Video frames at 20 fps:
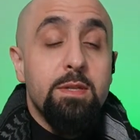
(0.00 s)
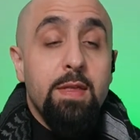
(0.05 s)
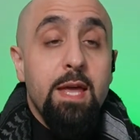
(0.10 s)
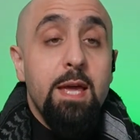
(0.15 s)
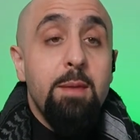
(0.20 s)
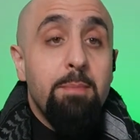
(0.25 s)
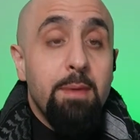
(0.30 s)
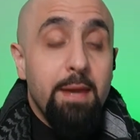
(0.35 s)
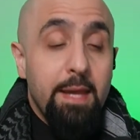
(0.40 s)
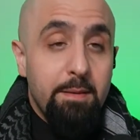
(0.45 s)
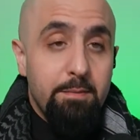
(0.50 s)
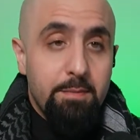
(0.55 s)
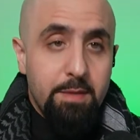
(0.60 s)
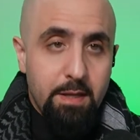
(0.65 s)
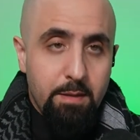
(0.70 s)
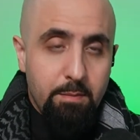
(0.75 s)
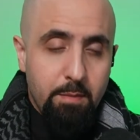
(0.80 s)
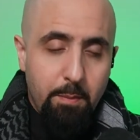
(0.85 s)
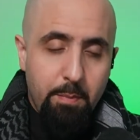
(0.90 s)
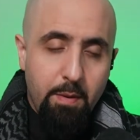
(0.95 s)
they
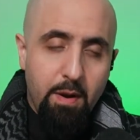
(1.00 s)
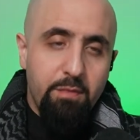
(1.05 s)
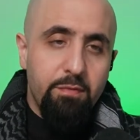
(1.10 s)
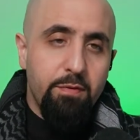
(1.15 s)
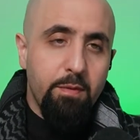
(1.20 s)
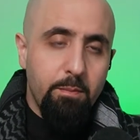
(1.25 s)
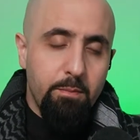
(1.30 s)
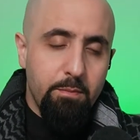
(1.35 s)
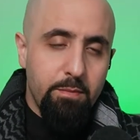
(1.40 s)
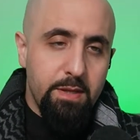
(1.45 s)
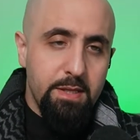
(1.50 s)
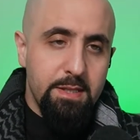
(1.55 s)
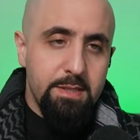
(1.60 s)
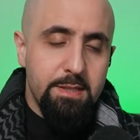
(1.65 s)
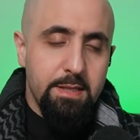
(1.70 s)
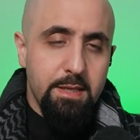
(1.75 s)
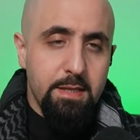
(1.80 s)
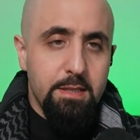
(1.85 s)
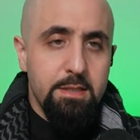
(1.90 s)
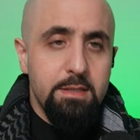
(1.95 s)
blamed him, apart from
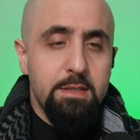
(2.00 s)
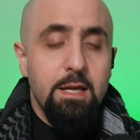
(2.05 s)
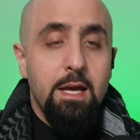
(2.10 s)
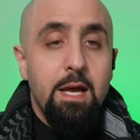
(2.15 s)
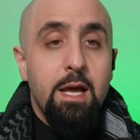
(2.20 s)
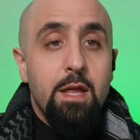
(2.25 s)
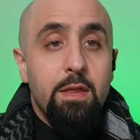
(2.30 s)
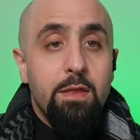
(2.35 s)
these things,